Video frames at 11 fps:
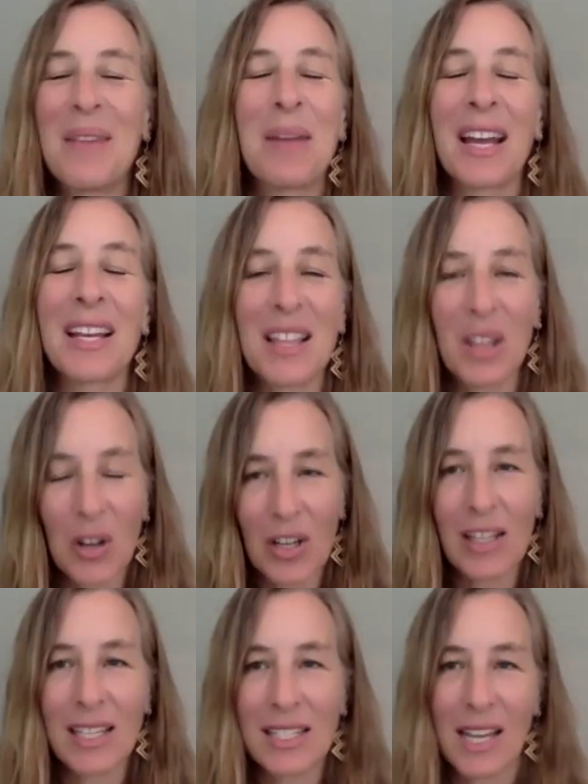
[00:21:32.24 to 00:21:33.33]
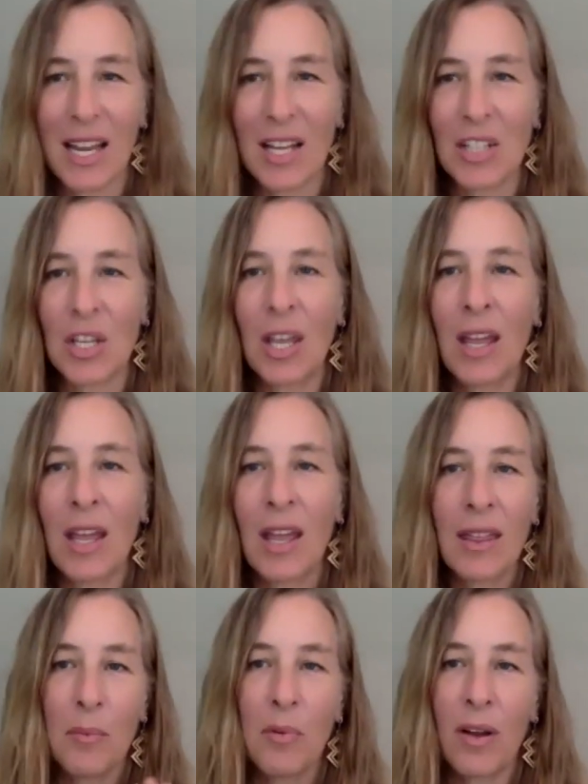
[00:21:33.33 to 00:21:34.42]
Because in the early stage,
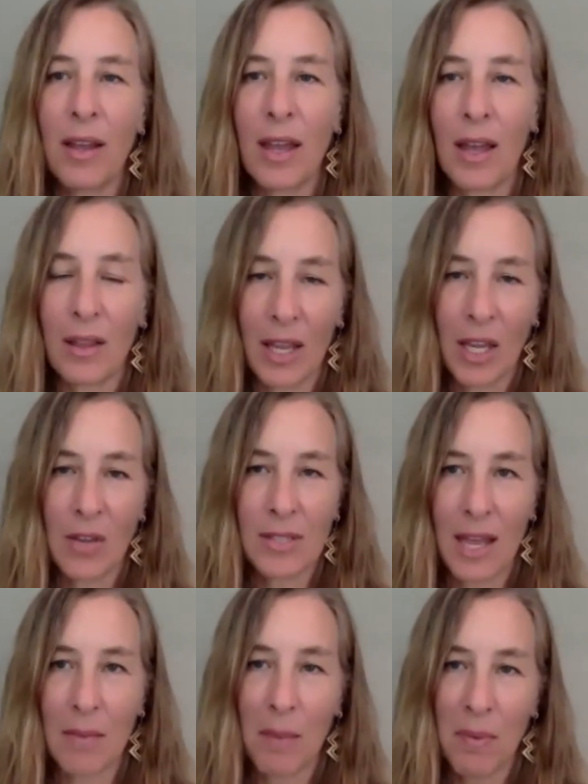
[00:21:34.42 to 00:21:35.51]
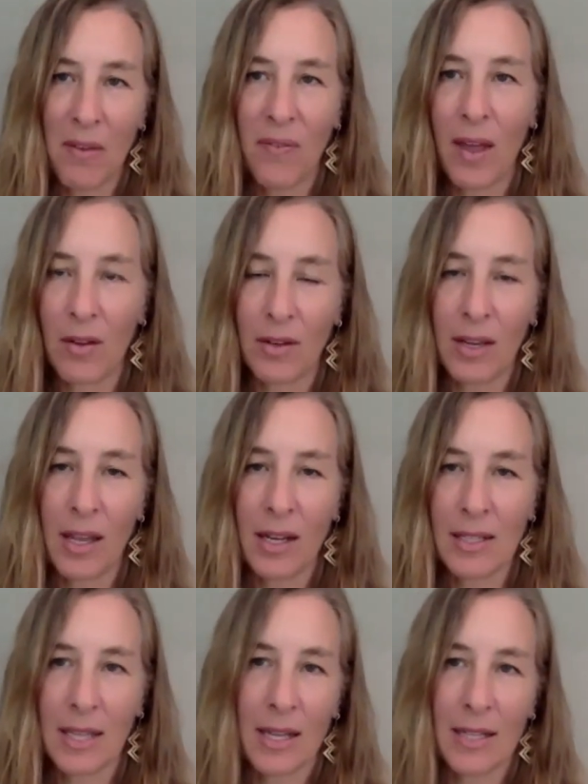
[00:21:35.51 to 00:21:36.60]
the Borrelia, like you said, might be found in a
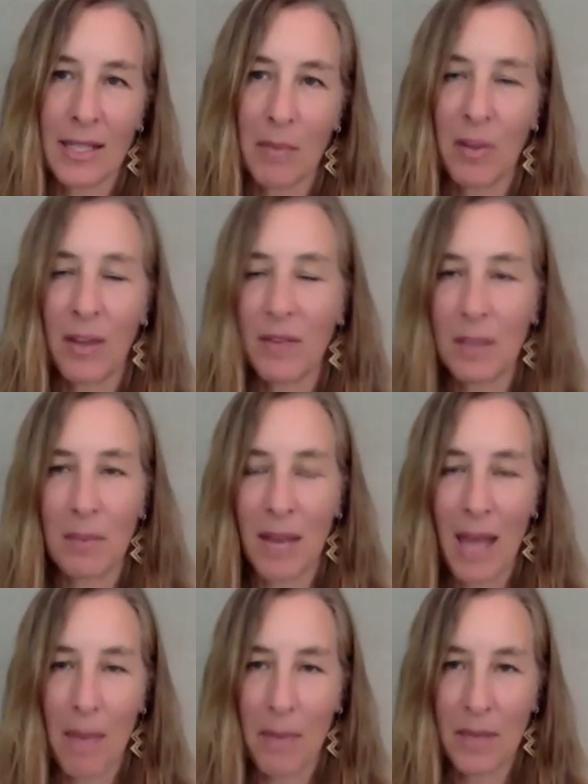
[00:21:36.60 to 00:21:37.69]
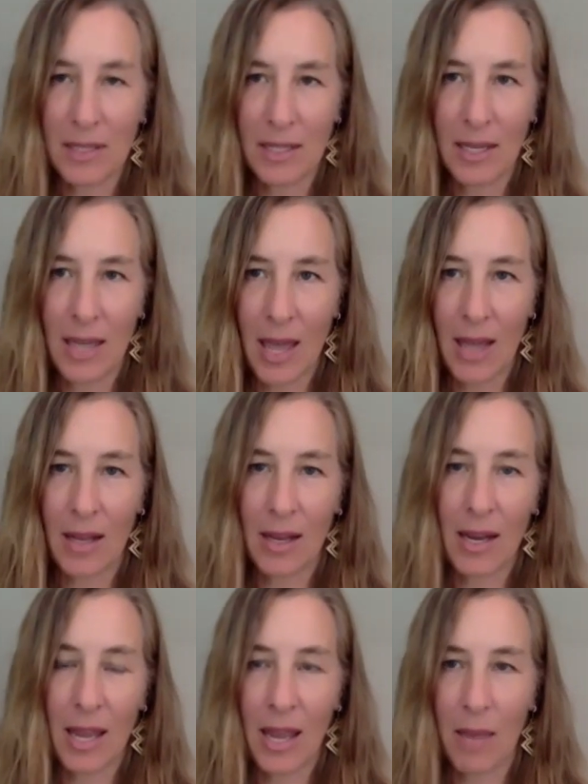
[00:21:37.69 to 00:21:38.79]
skin sample if somebody happens to get an
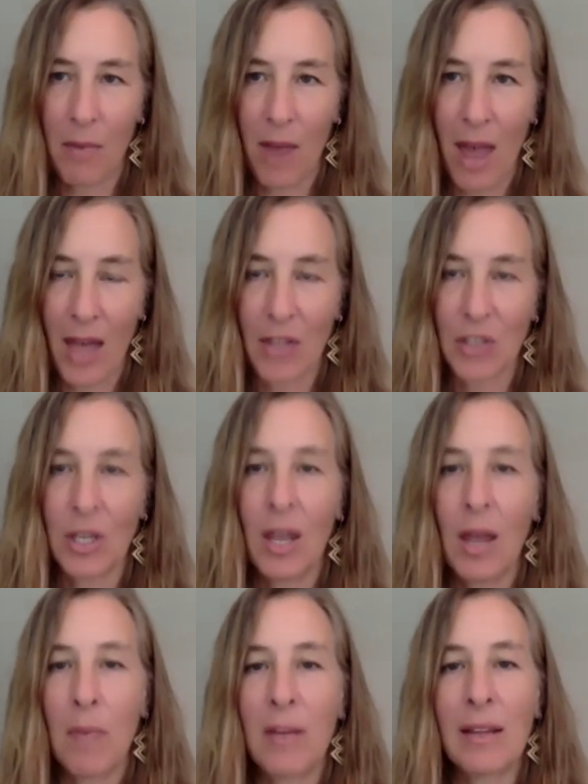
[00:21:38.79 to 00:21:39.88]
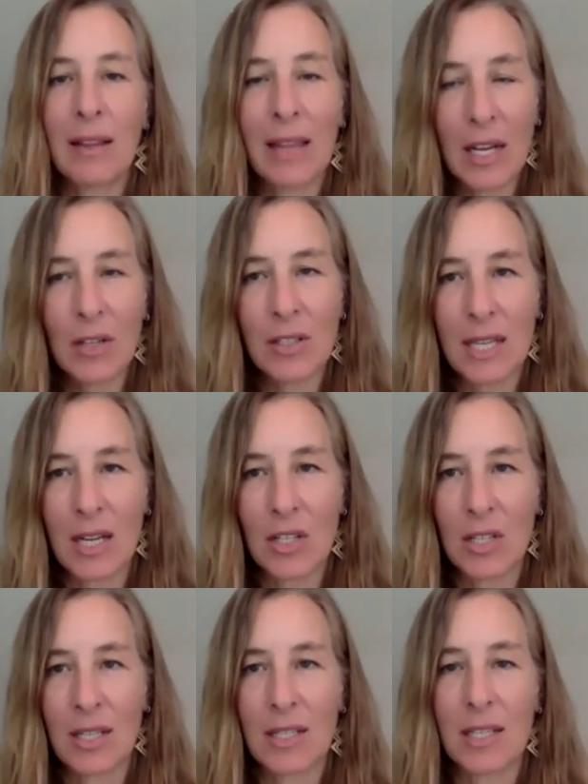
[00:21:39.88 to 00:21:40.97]
EM rash. But in the later
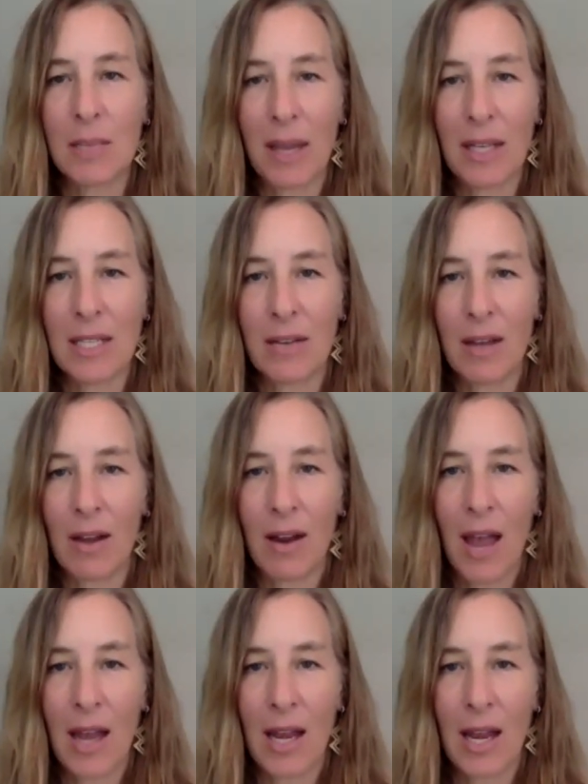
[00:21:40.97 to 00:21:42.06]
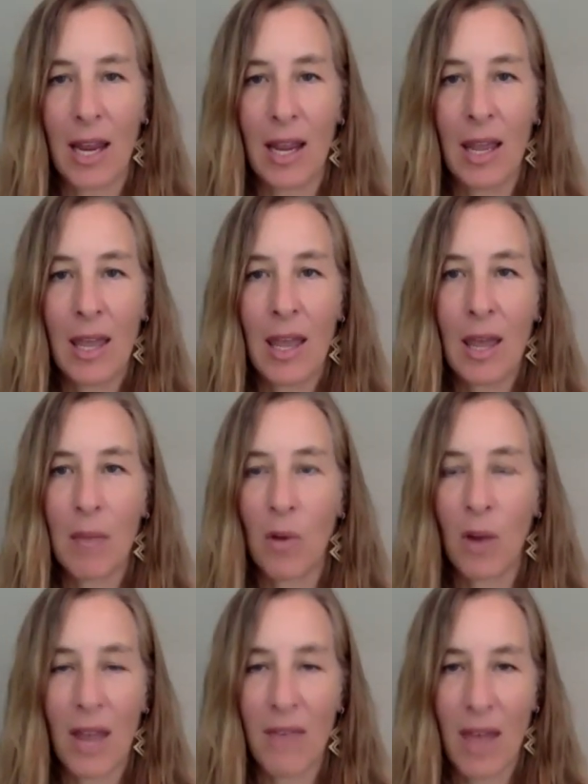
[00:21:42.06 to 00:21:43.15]
stages, the bacteria are hiding in more
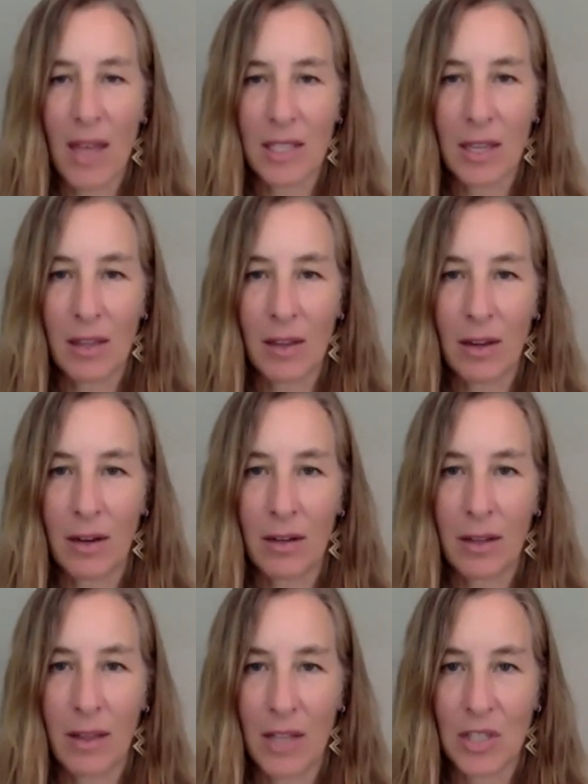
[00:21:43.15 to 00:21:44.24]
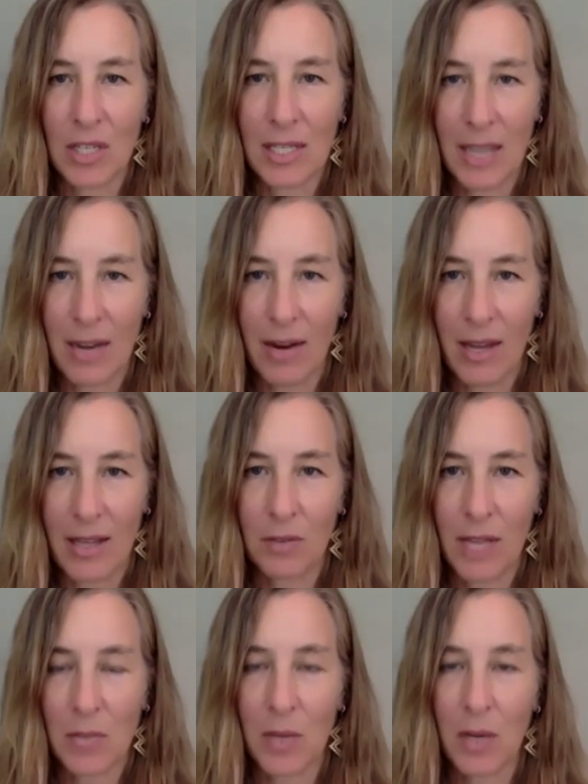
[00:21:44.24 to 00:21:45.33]
avascular collagenous areas.
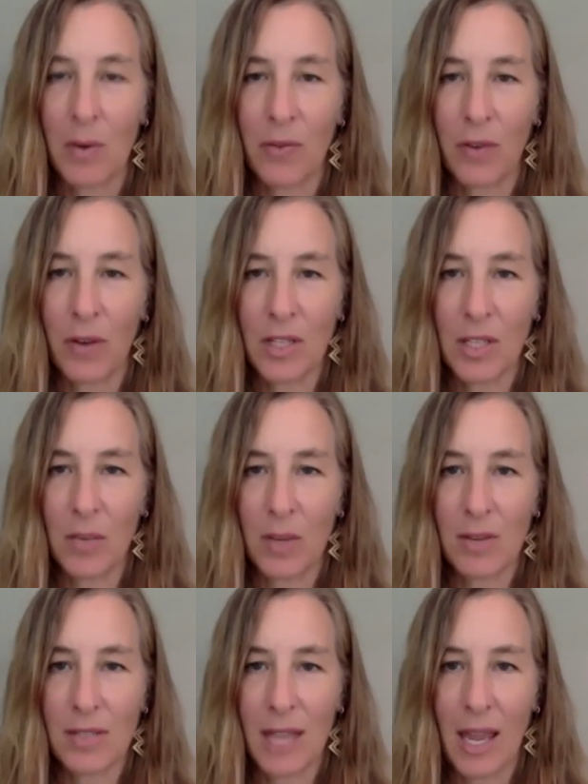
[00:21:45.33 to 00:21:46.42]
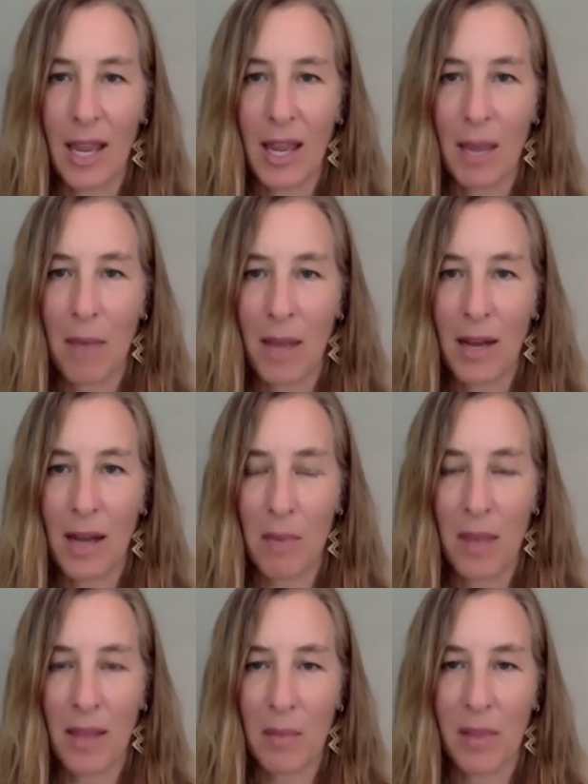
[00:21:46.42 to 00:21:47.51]
That's what you're referring to when you say it might not be
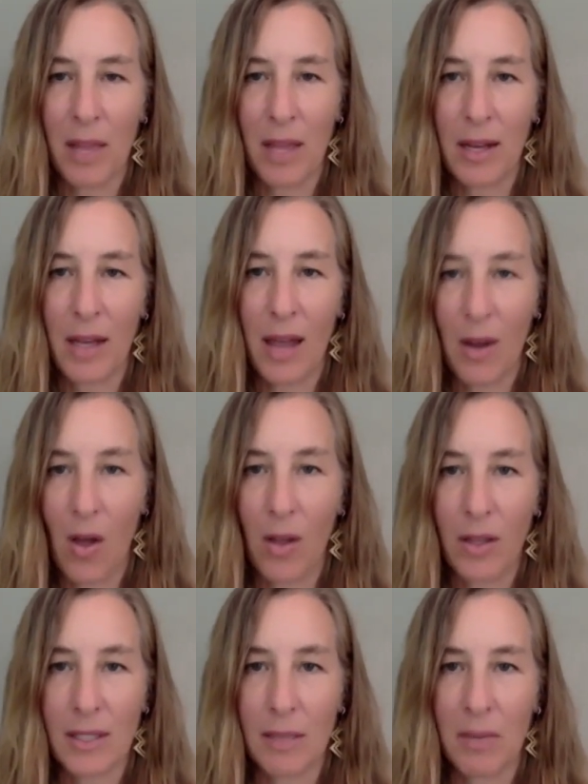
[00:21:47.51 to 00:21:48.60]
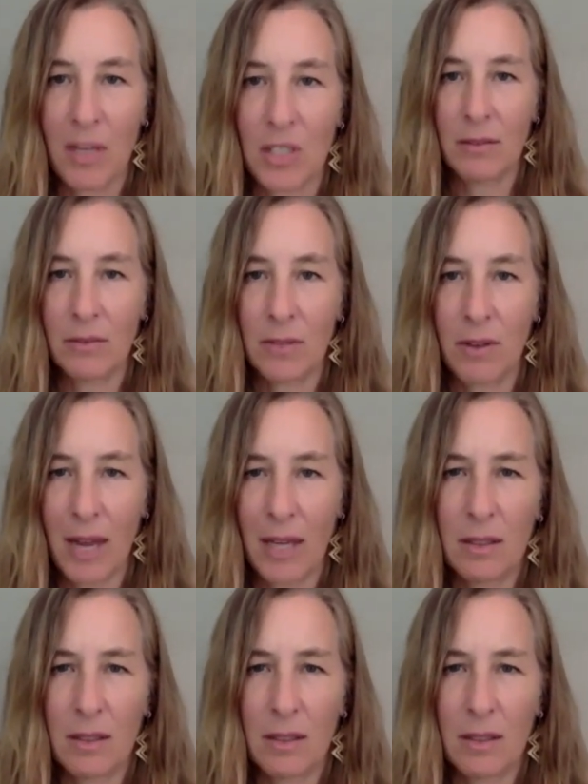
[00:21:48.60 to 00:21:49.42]
in the blood at all in some patients, correct?